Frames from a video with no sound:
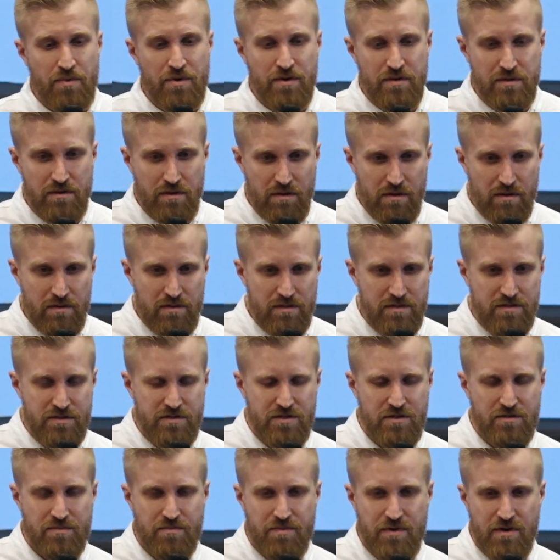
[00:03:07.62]
local
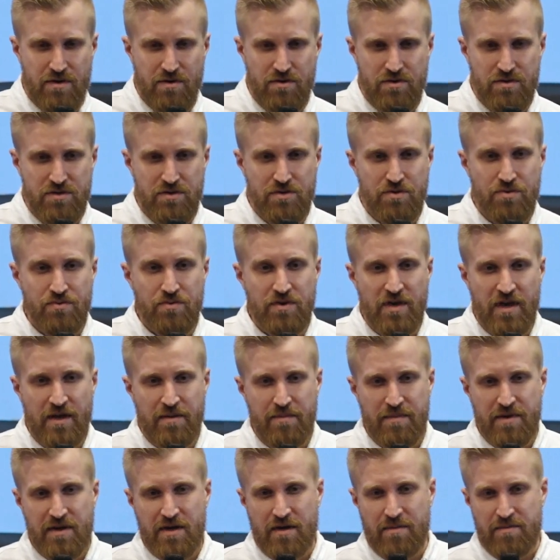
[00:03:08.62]
entrepreneurs who can
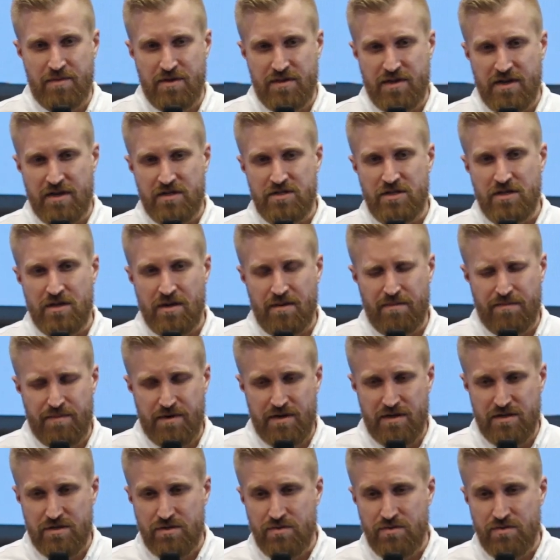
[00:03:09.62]
become the taxi companies,